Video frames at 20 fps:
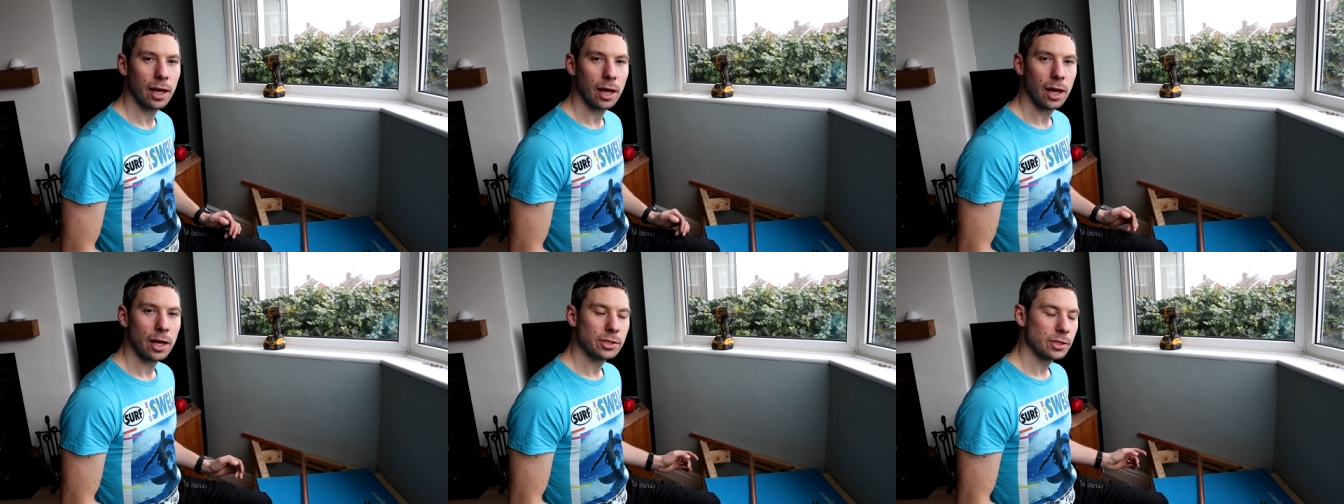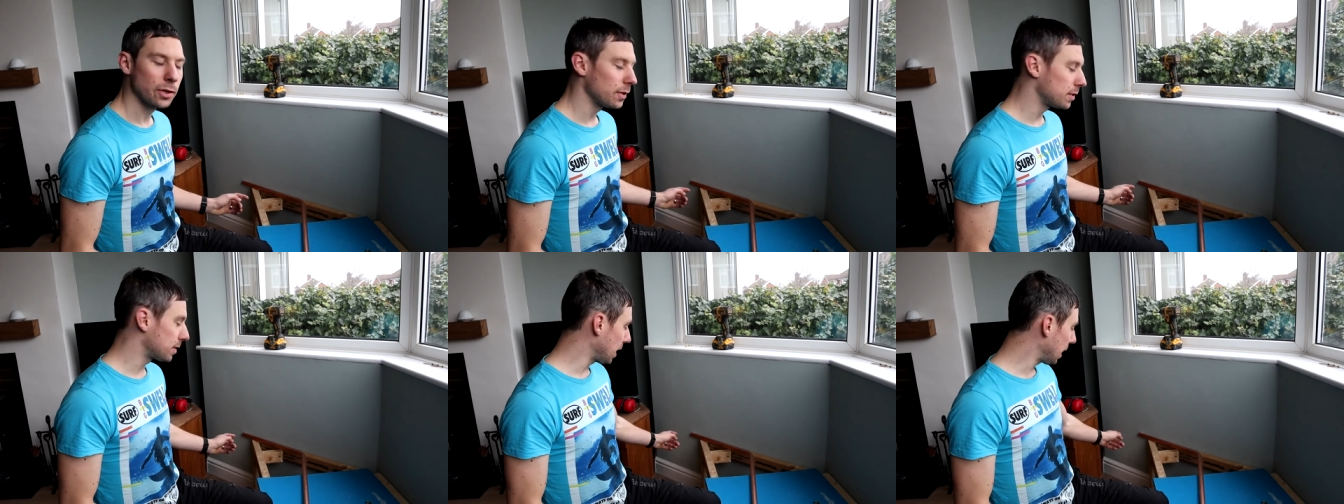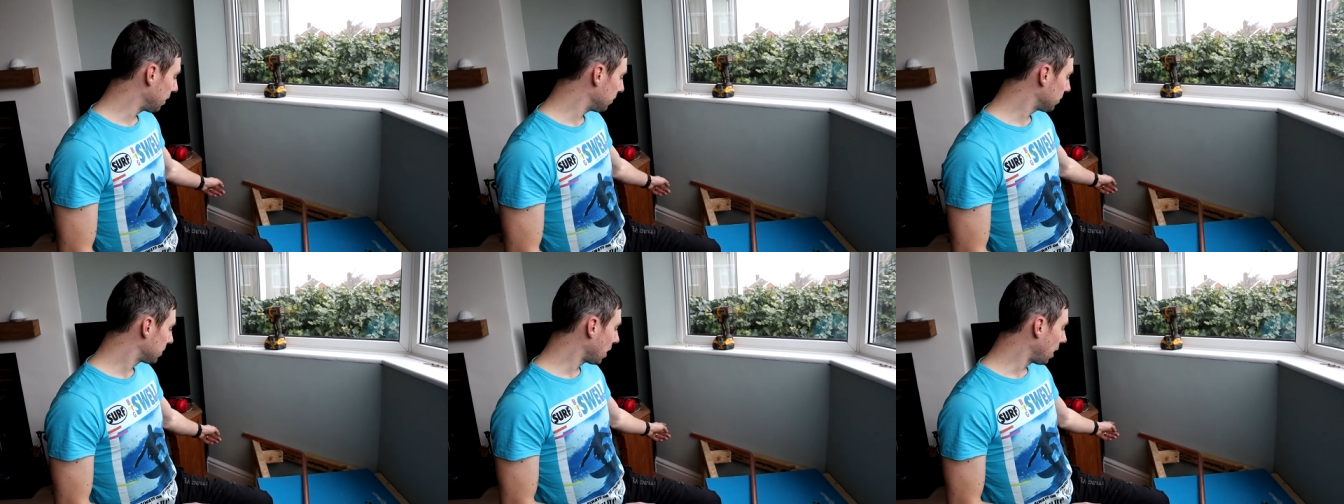So at the
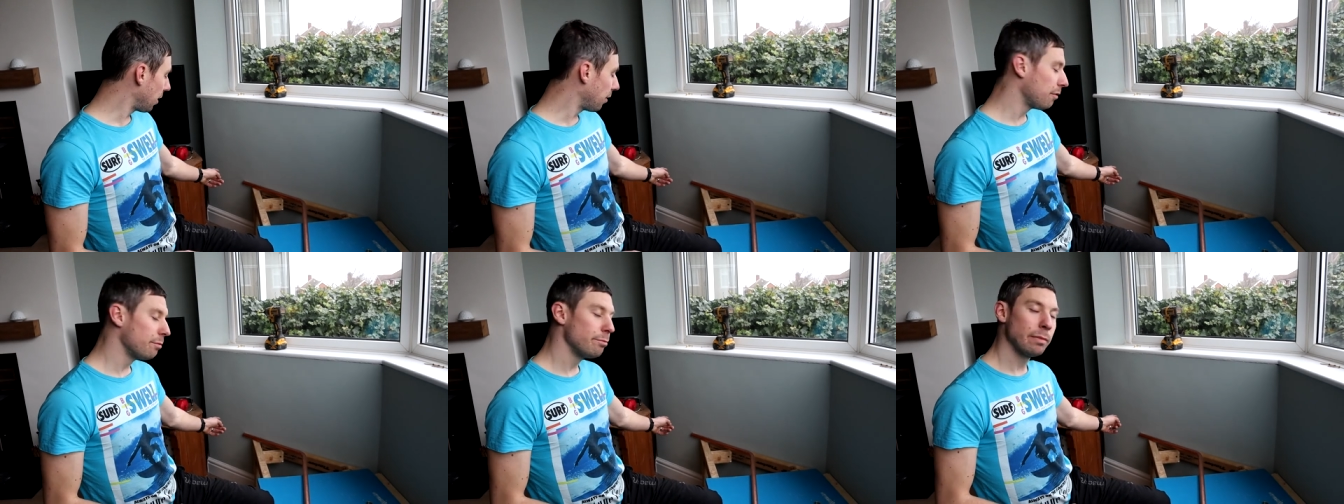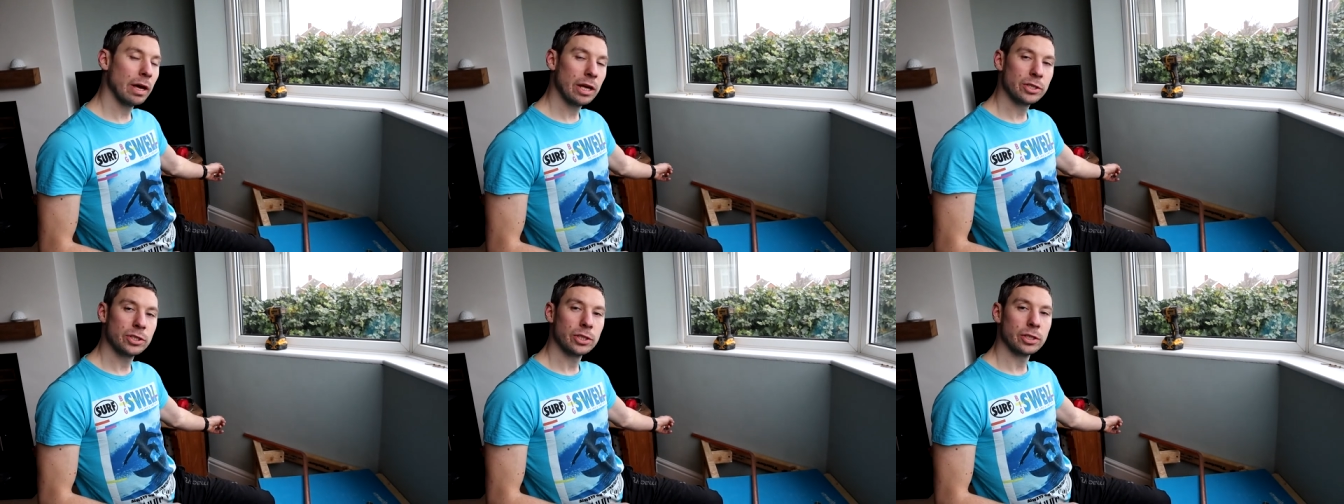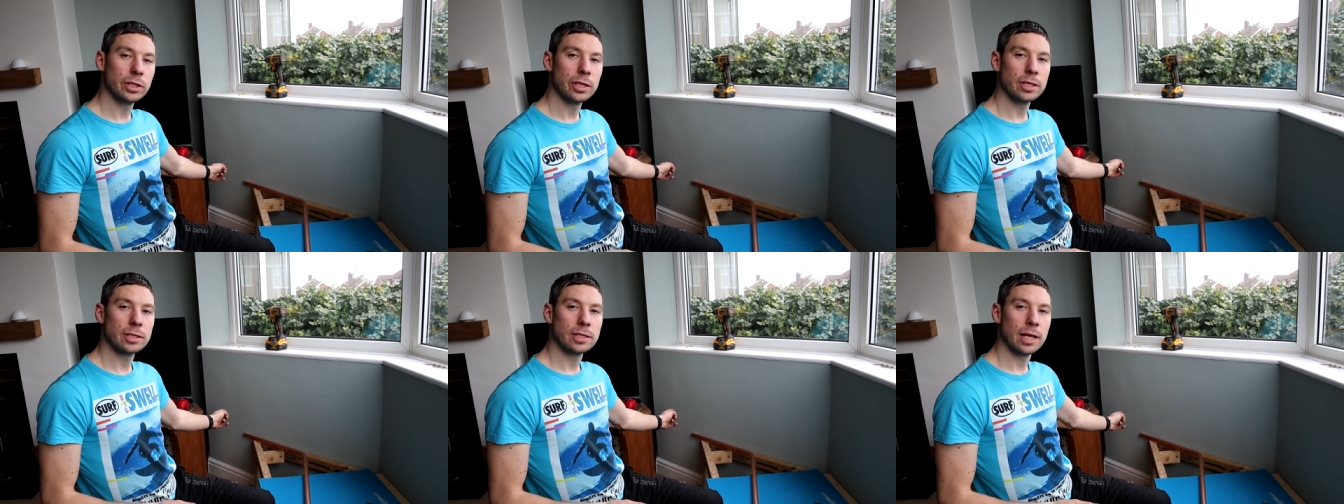same time I
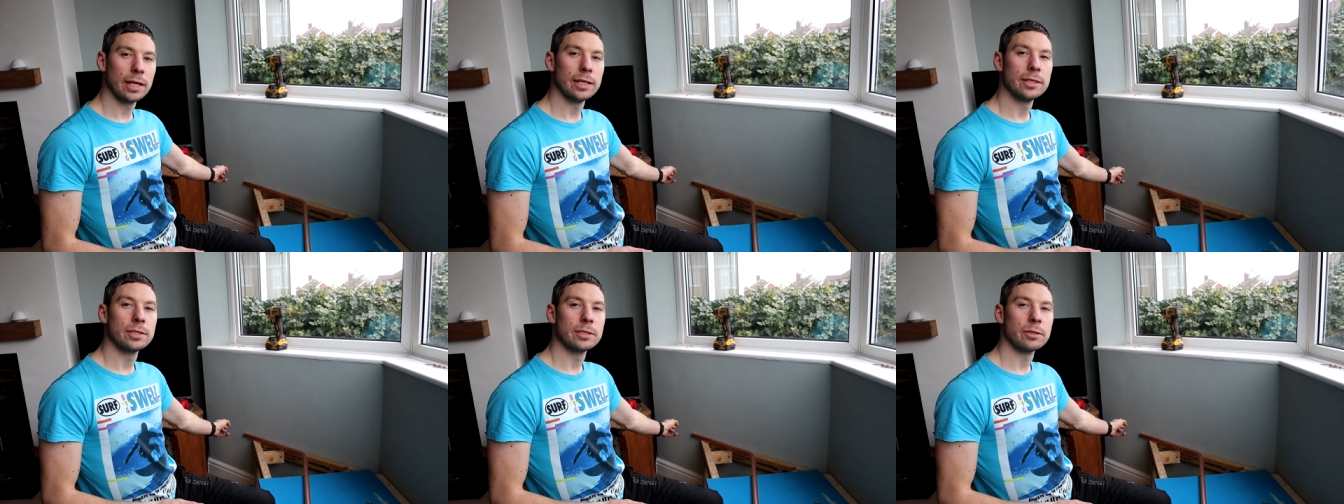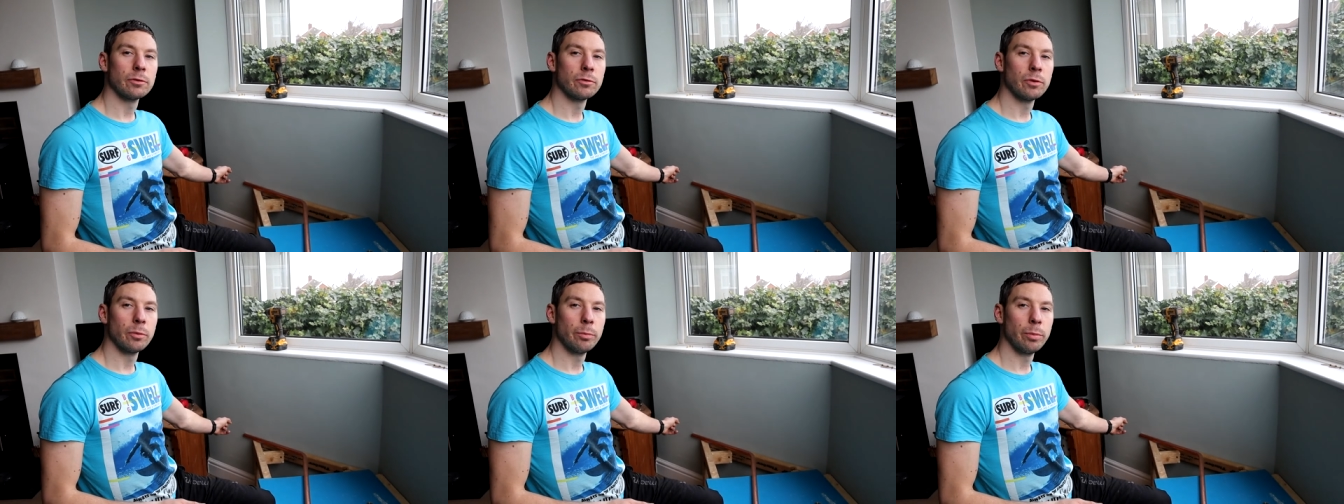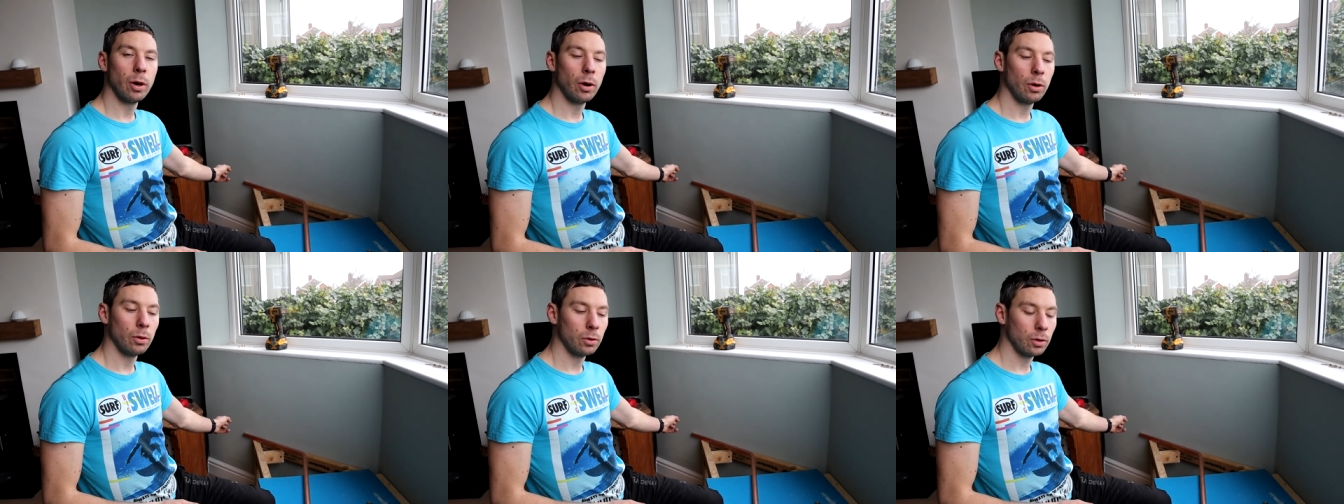measured the centre of the
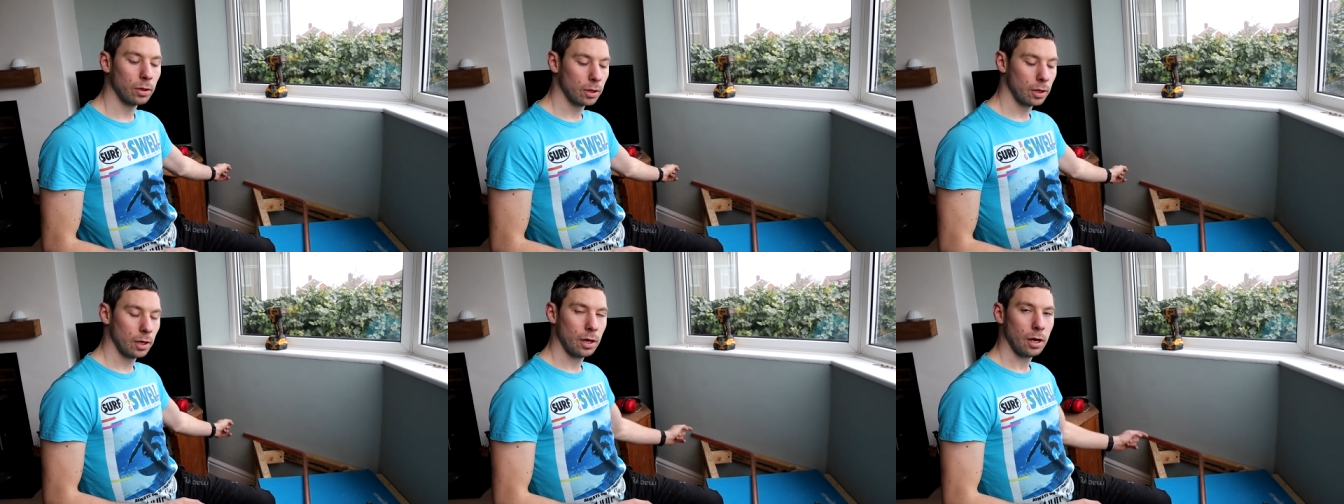pole,